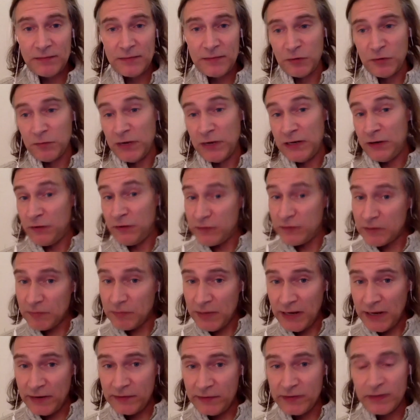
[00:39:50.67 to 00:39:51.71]
You might use a
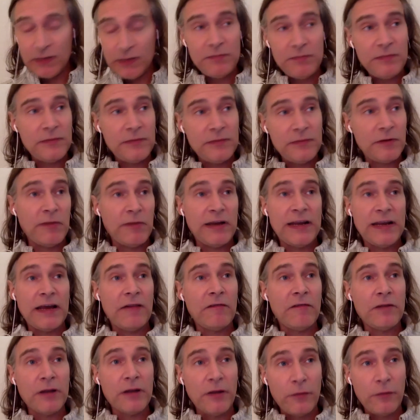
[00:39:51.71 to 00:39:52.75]
pendulum. You might
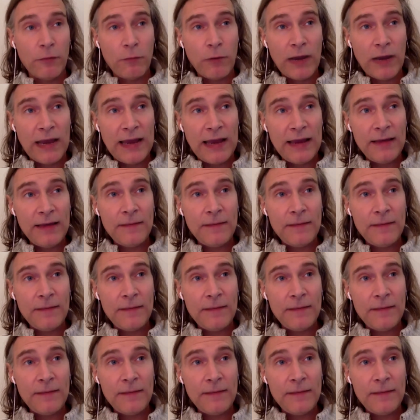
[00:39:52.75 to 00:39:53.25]
have another way.